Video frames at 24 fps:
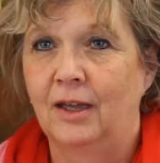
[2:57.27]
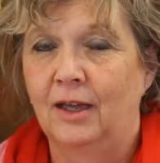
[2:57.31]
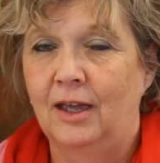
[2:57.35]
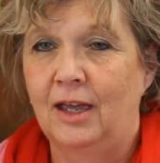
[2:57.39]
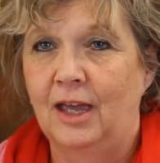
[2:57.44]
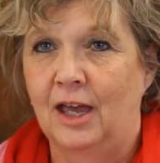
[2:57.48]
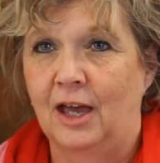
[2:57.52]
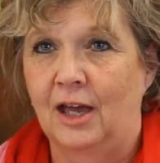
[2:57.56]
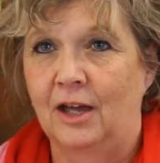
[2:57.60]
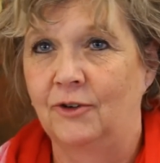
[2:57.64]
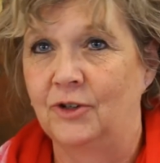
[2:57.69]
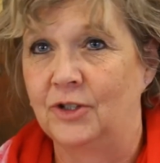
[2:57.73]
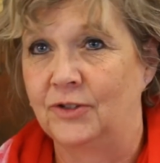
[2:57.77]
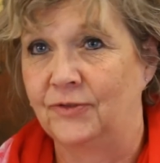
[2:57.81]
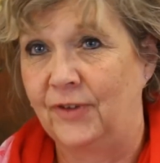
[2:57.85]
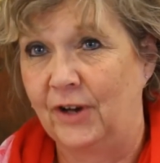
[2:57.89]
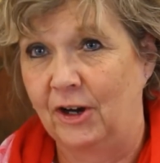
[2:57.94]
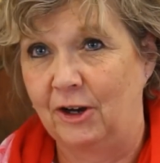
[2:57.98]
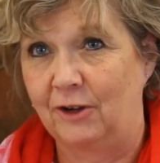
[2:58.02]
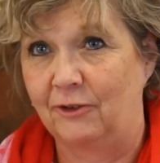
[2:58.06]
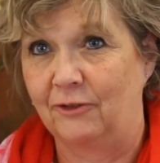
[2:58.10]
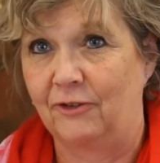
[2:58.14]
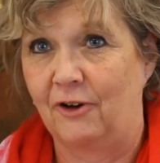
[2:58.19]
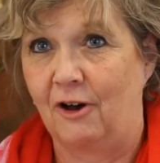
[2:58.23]
uh, it was
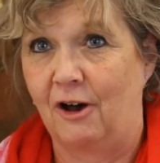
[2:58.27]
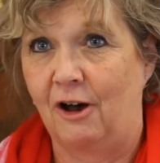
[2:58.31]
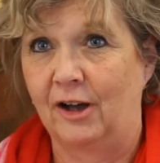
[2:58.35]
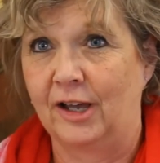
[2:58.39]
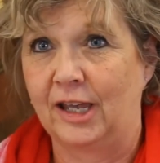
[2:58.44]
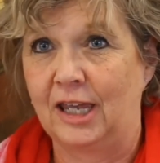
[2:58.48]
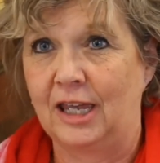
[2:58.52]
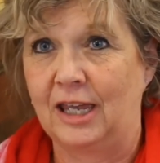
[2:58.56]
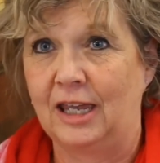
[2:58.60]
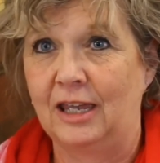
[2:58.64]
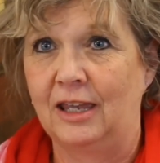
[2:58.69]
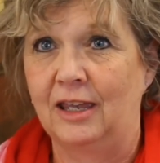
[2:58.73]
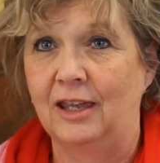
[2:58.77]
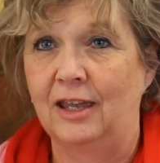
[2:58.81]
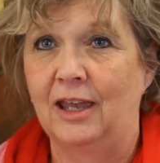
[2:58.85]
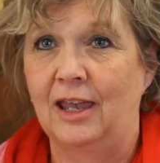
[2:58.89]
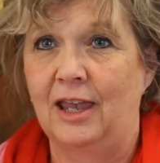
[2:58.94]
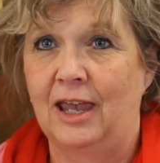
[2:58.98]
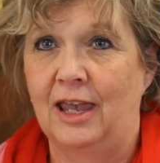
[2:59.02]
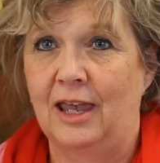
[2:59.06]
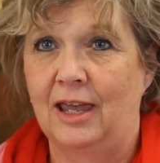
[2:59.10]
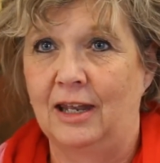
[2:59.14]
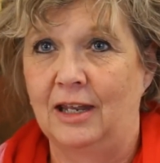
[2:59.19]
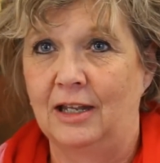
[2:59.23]
very foggy,
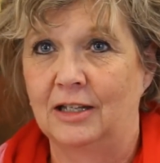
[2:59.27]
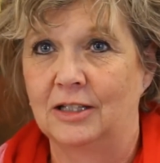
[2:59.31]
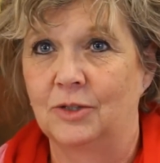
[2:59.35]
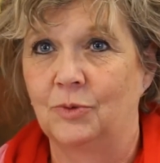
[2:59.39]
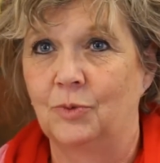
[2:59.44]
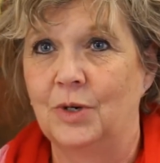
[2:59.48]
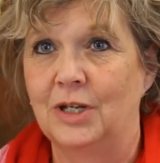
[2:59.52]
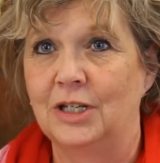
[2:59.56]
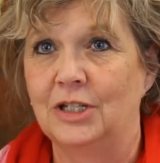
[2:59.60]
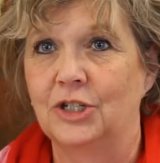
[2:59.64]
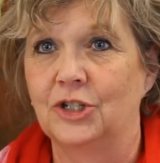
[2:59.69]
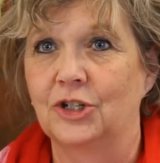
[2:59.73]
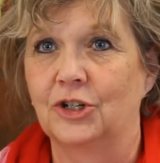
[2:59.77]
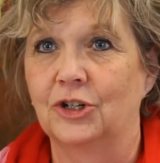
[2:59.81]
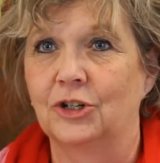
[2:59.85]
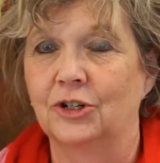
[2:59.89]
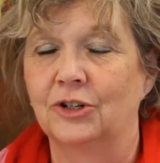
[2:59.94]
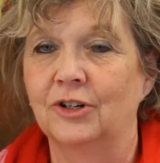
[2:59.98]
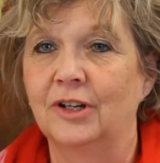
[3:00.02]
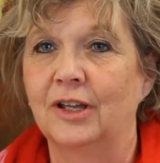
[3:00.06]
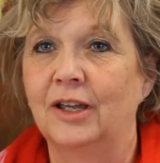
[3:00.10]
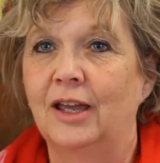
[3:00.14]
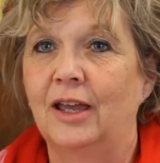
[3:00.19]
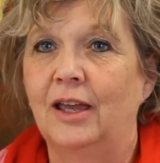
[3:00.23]
and it's
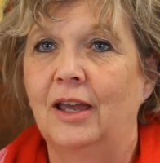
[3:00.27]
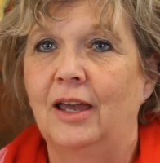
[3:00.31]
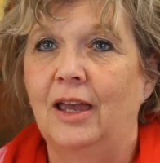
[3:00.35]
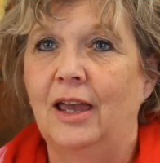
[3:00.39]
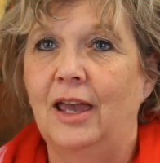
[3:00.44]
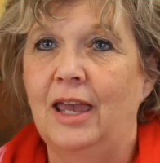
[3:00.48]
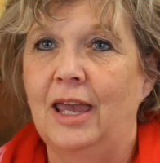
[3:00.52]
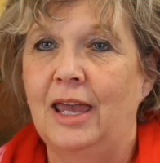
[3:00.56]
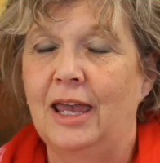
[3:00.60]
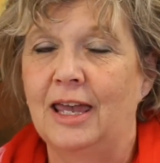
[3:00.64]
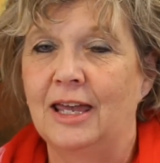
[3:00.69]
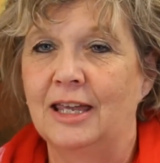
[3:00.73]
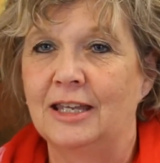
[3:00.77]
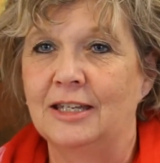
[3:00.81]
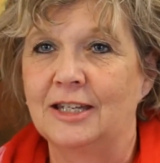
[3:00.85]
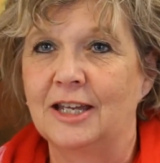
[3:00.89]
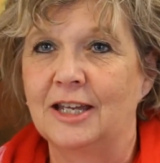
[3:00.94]
winter, and